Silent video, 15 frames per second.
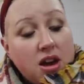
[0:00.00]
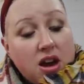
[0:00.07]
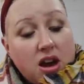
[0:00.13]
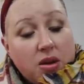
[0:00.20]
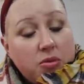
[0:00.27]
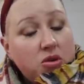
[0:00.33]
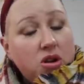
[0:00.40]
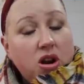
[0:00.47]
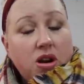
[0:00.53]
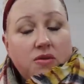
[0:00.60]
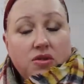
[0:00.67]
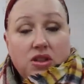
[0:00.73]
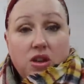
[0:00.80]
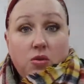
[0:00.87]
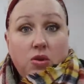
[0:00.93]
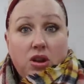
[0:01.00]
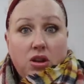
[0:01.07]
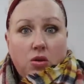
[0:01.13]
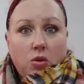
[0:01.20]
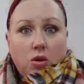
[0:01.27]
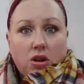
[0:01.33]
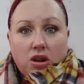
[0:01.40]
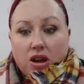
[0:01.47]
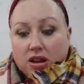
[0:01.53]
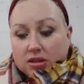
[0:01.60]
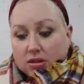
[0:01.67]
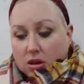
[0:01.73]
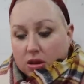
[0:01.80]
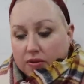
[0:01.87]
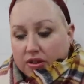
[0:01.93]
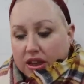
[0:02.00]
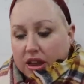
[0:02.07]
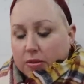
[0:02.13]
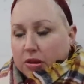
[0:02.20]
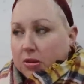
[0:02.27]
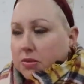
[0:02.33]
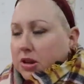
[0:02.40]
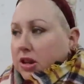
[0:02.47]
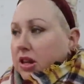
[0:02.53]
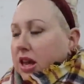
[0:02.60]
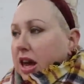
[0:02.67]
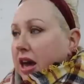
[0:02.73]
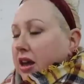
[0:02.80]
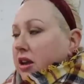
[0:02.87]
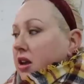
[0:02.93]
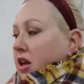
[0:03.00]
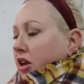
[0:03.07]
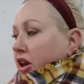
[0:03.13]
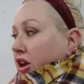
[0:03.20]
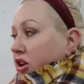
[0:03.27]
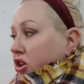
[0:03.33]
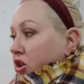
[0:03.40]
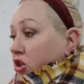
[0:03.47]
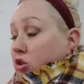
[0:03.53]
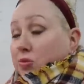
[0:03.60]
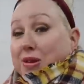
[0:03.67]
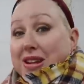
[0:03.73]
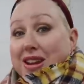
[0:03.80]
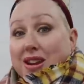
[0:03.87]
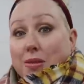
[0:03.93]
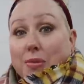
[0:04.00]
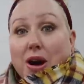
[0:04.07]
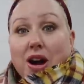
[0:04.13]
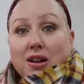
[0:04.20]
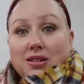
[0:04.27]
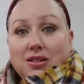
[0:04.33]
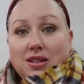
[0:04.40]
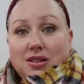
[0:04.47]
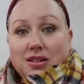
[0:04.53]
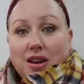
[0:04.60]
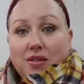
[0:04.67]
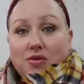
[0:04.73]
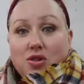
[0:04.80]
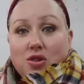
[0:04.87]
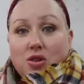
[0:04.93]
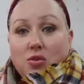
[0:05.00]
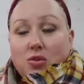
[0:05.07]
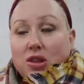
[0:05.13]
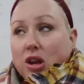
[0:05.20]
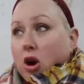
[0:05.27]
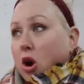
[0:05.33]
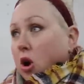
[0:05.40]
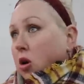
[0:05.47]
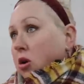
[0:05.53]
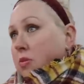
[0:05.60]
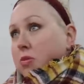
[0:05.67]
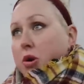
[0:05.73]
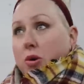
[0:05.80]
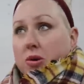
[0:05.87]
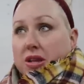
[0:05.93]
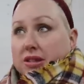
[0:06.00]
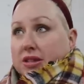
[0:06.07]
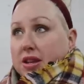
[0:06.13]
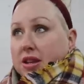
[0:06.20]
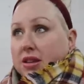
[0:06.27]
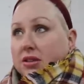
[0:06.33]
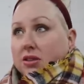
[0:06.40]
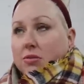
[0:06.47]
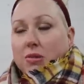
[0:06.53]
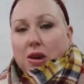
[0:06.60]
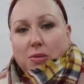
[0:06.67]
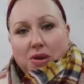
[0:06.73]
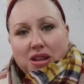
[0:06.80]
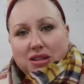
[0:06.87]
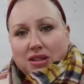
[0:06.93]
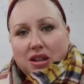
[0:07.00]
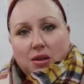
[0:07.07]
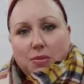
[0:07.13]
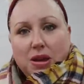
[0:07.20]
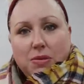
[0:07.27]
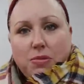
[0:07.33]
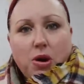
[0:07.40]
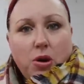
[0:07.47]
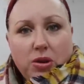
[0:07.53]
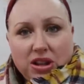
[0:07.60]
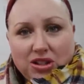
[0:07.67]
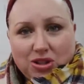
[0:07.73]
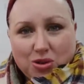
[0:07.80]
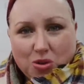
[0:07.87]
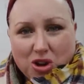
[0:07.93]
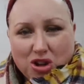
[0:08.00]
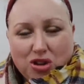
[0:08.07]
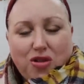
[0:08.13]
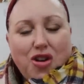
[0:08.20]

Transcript: um, or however they want to organize all of that. I mean, Amelia had a huge banana box this afternoon with like all her ponies in it. So maybe it's going to be pony storage